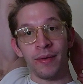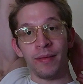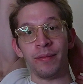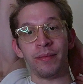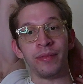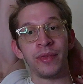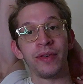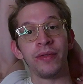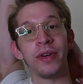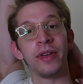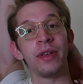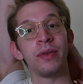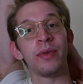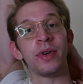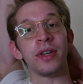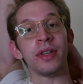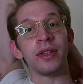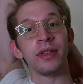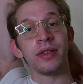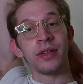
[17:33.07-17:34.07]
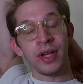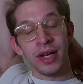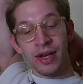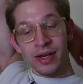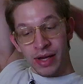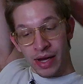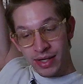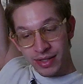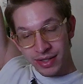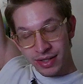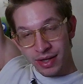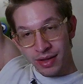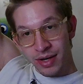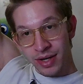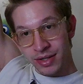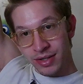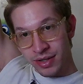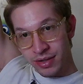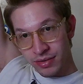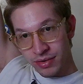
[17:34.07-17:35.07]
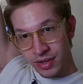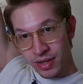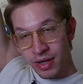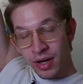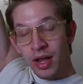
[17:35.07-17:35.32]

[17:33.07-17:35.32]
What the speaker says: It really was, and it ties into the next entry.